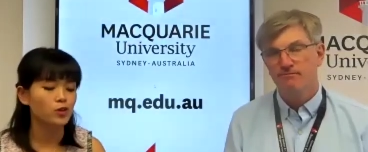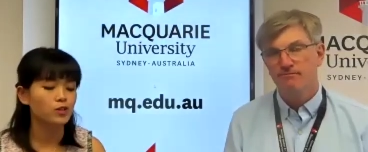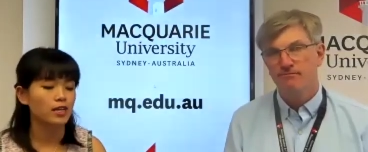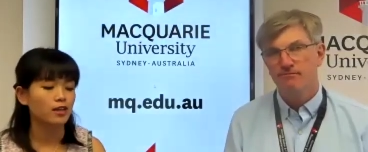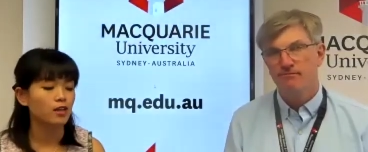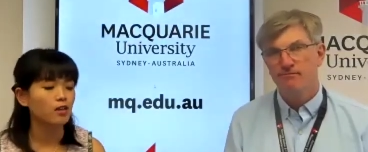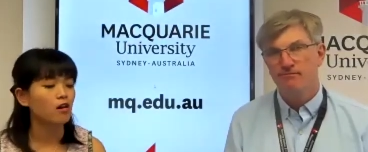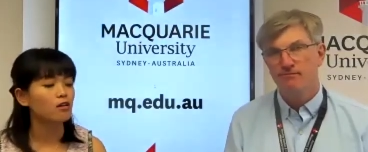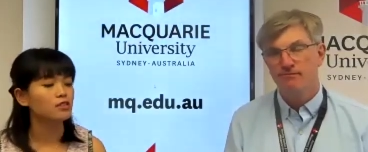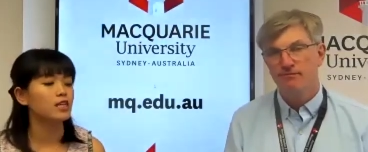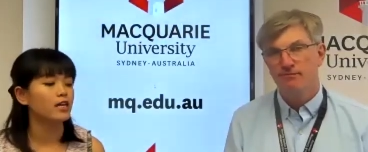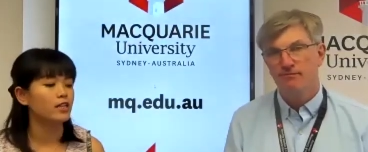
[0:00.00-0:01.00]
Speaker 1: you say that the
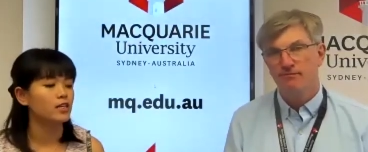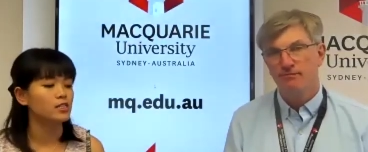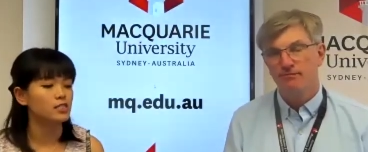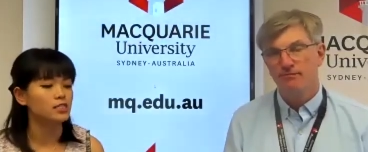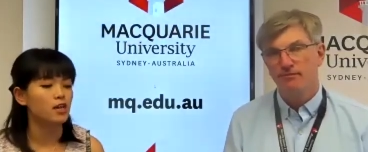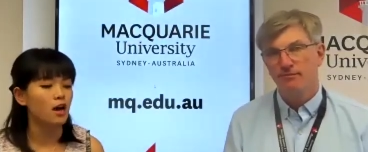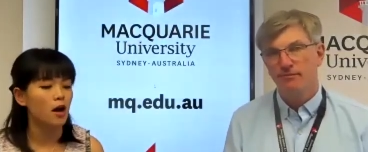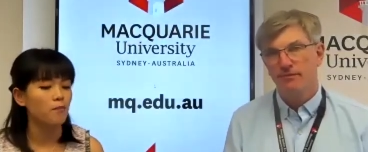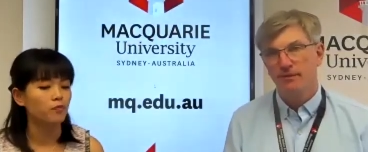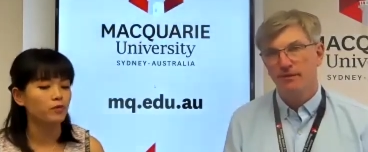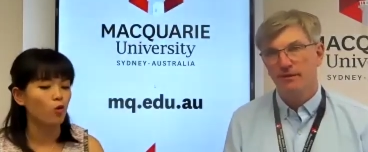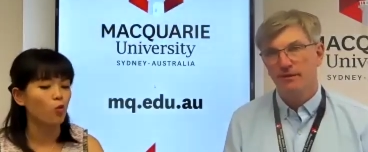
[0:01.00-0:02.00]
content is a
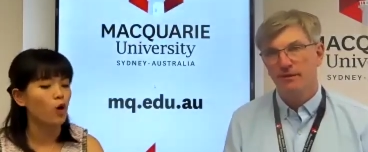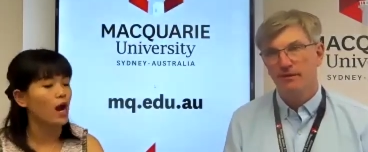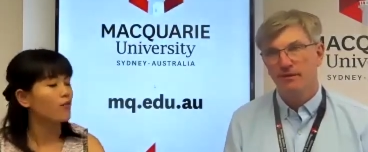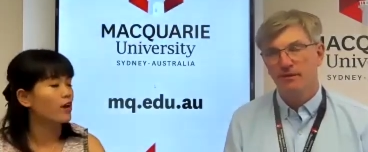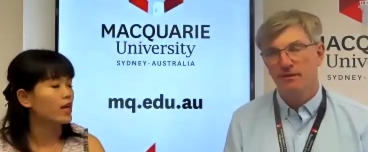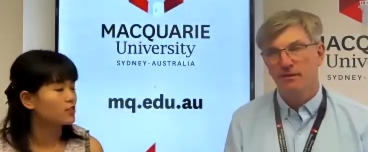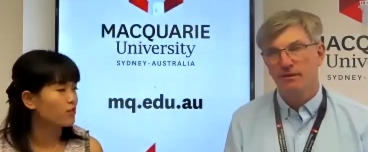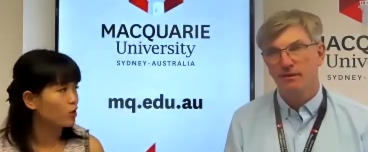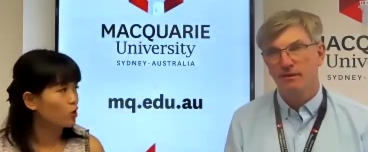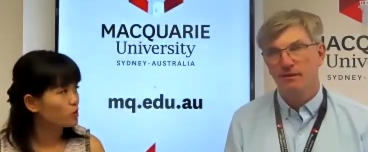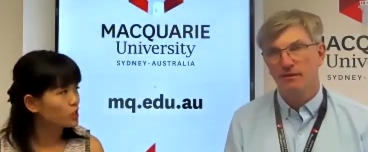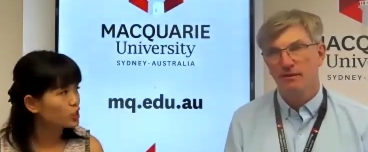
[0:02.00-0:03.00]
wide range of
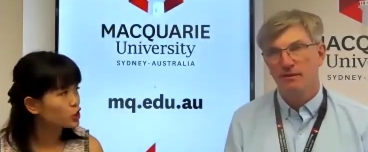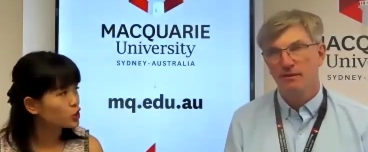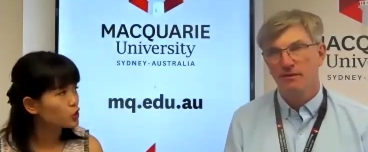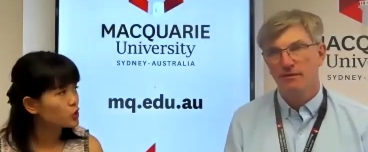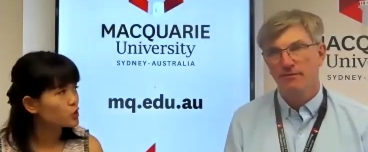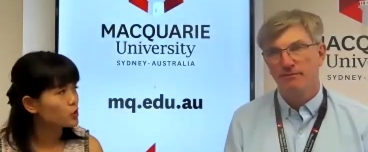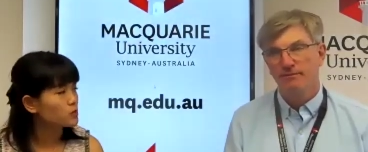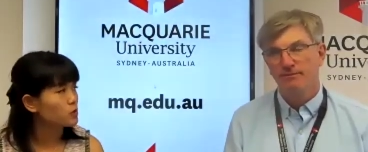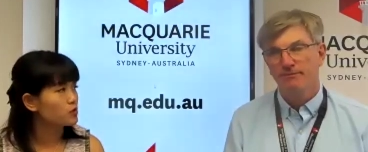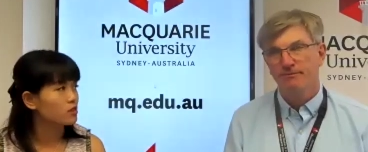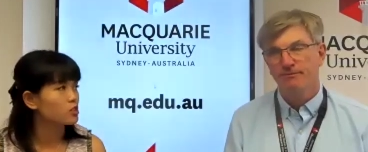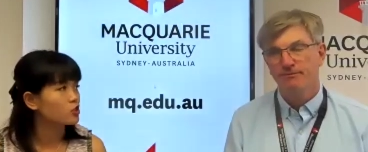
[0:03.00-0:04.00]
global issues? It's
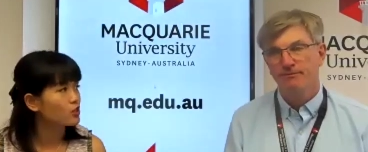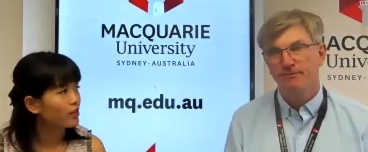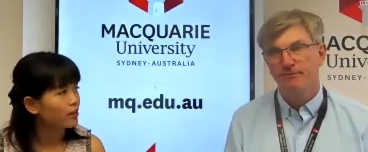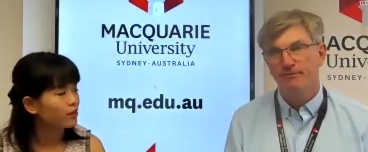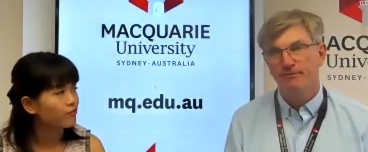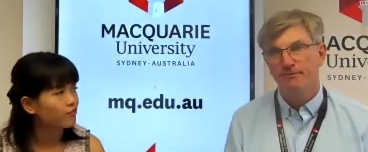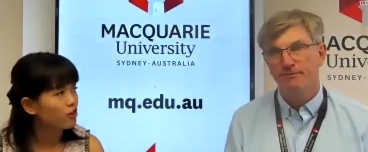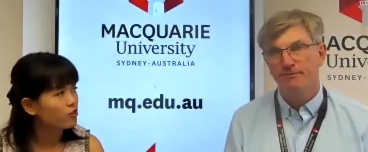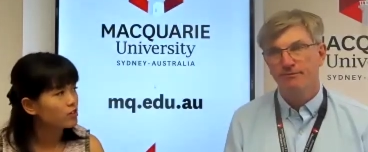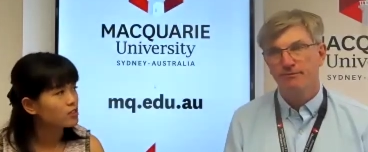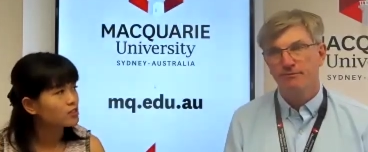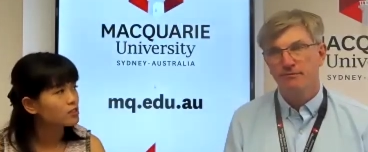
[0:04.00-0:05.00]
mostly Australian
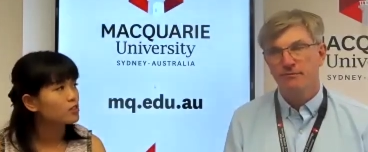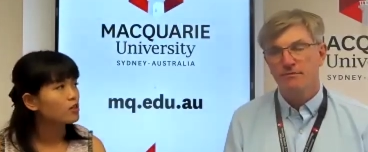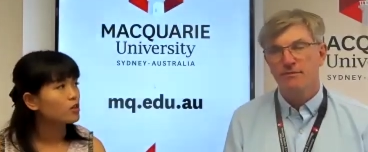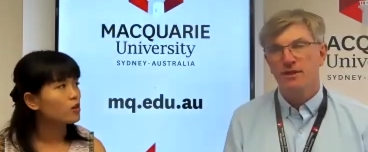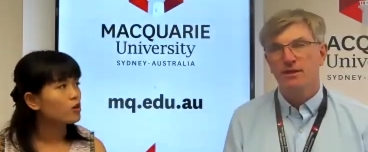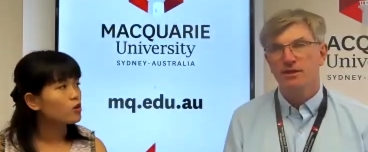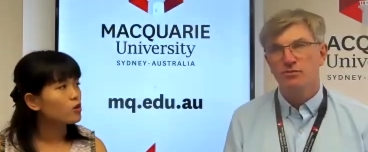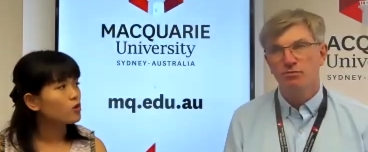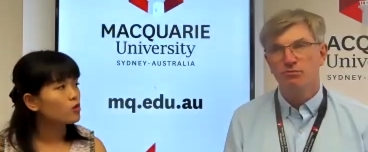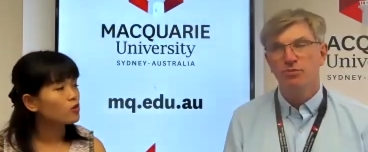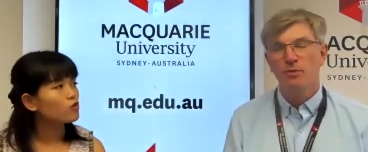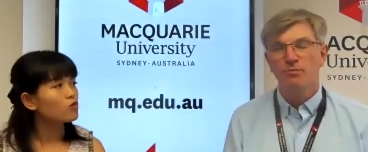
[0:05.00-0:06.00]
focused?
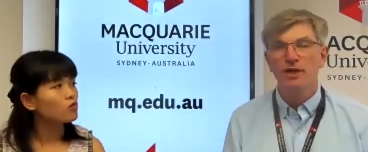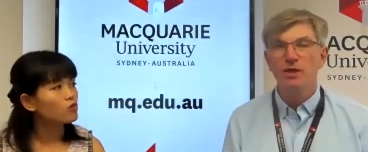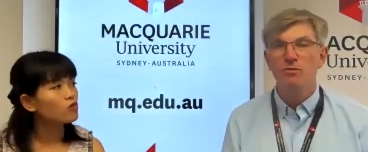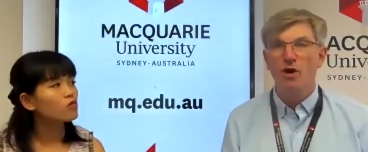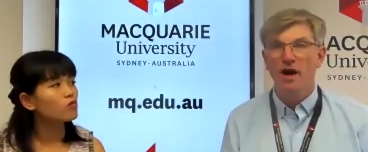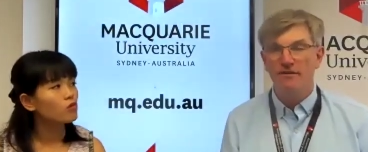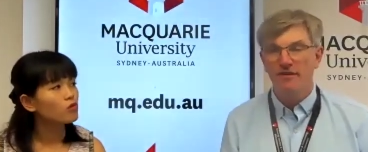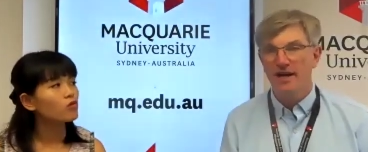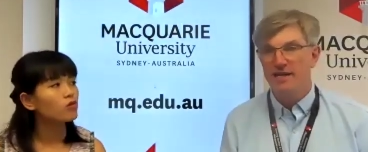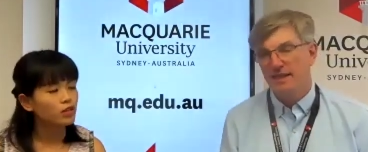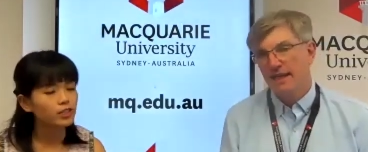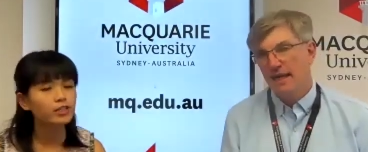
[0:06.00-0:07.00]
Speaker 2: Pretty wide
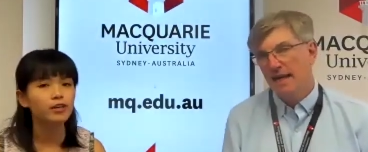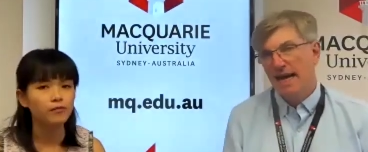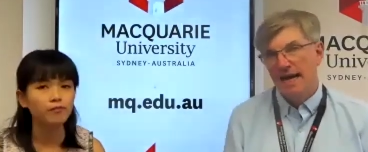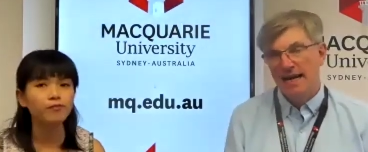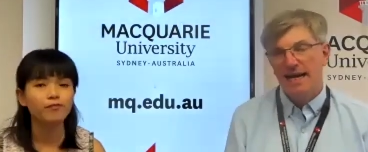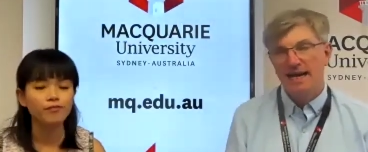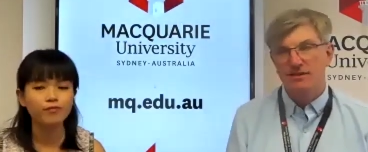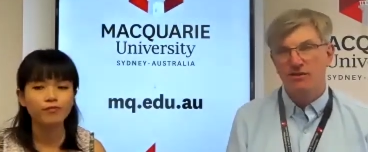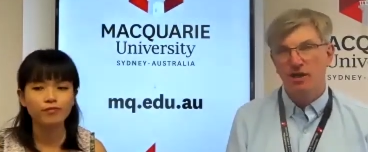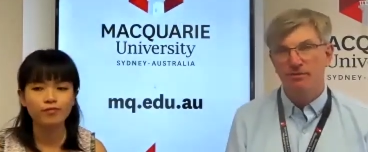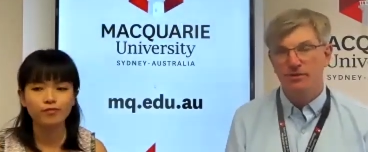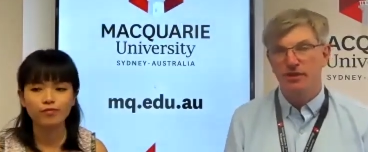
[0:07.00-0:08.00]
ranging. Yeah. As
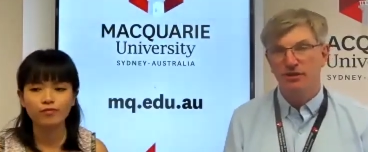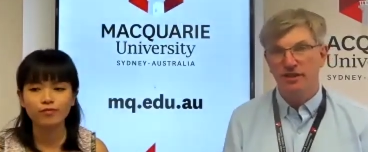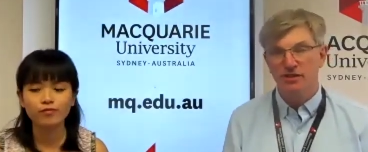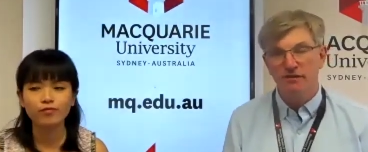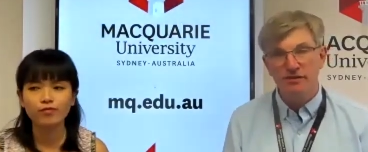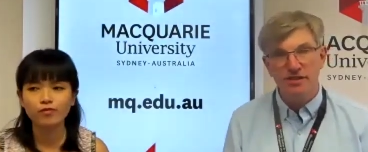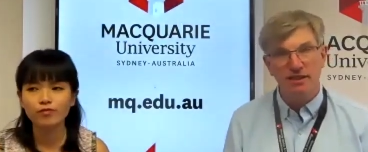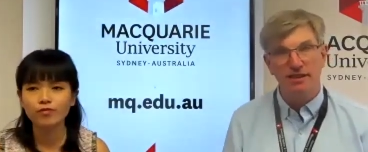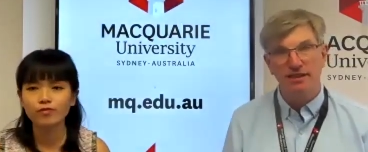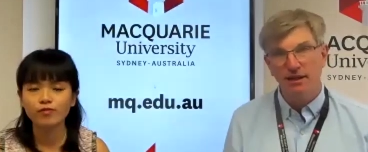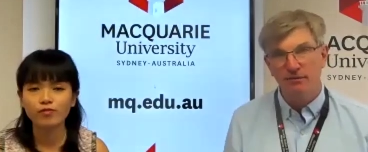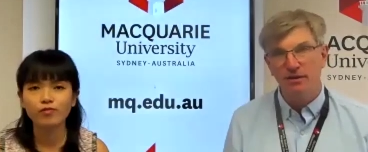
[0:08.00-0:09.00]
cybersecurity is obviously, you
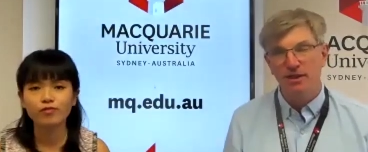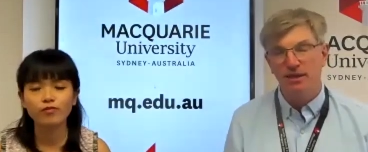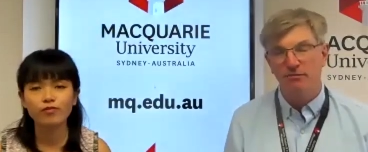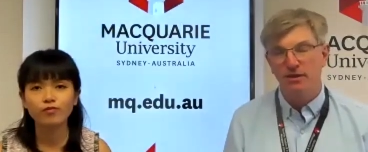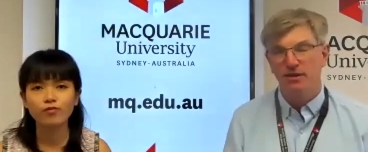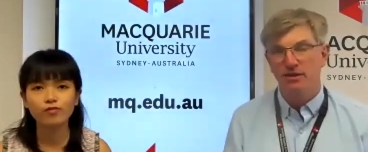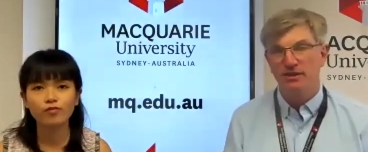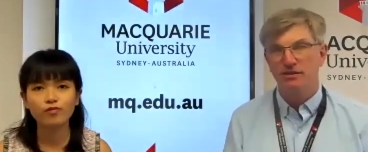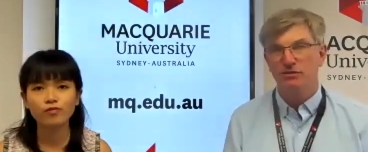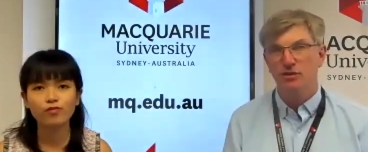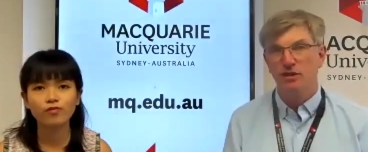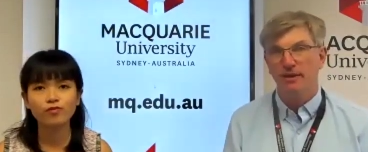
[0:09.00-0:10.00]
know, we like to
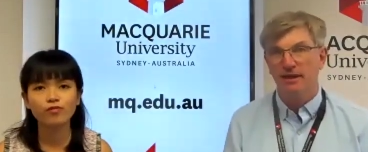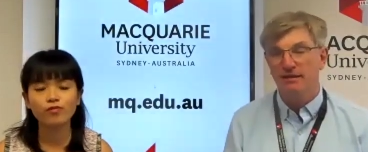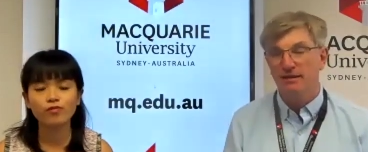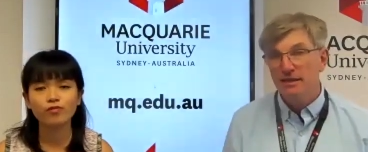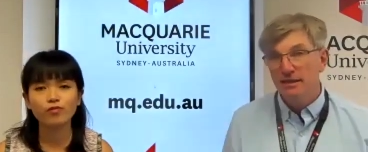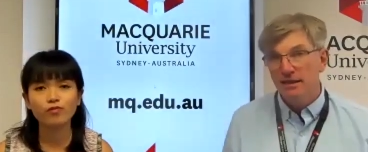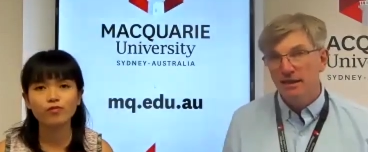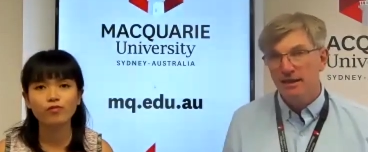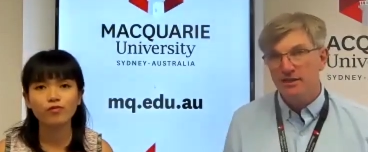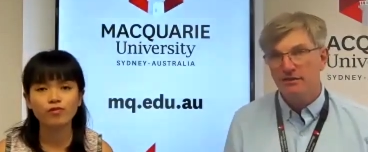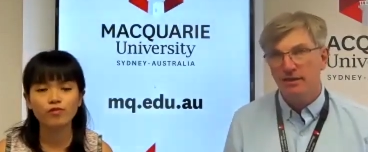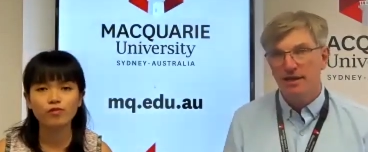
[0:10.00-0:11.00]
talk about
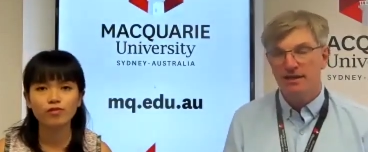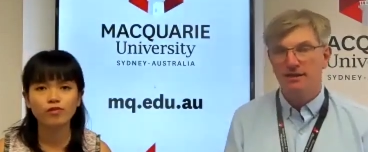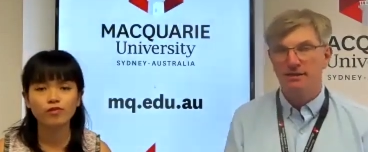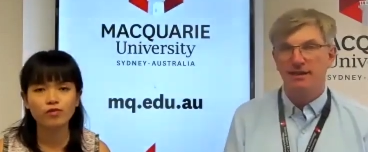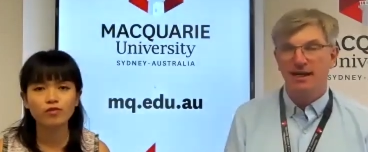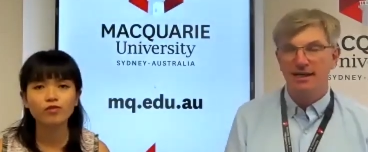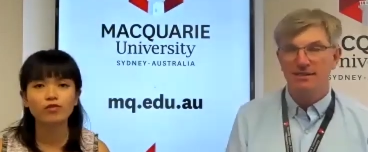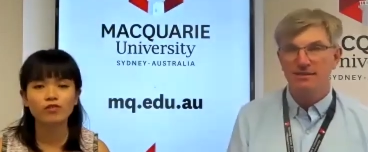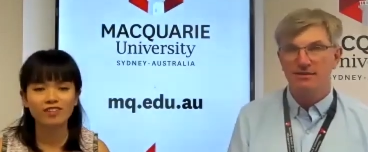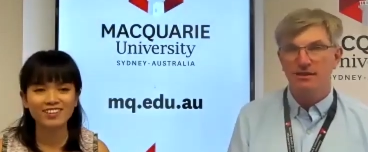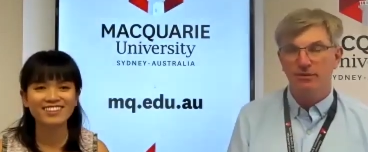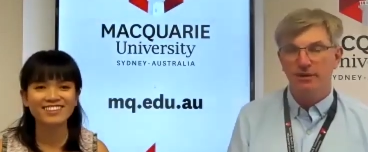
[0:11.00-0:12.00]
Australian cases that